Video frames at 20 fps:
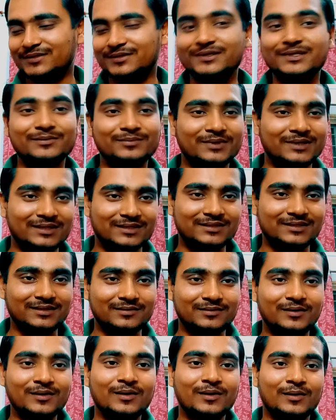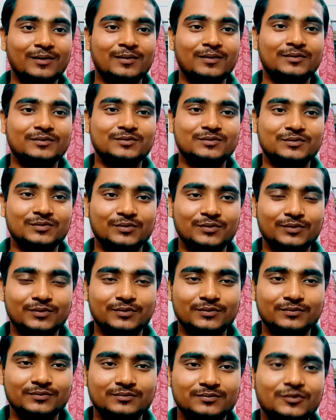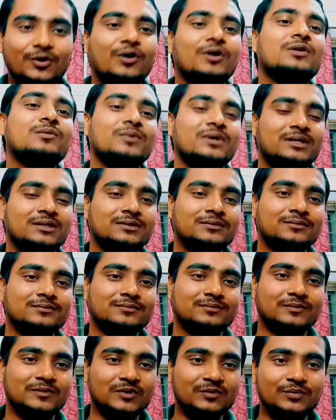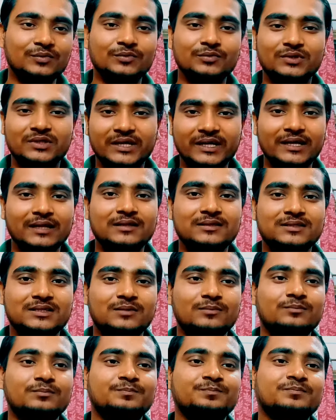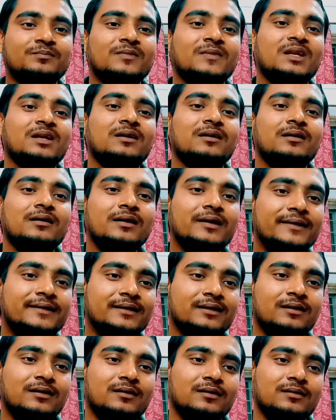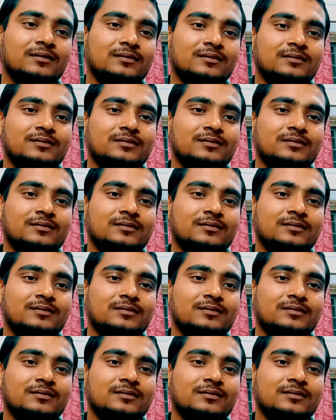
definition. So don't worry if you tell some little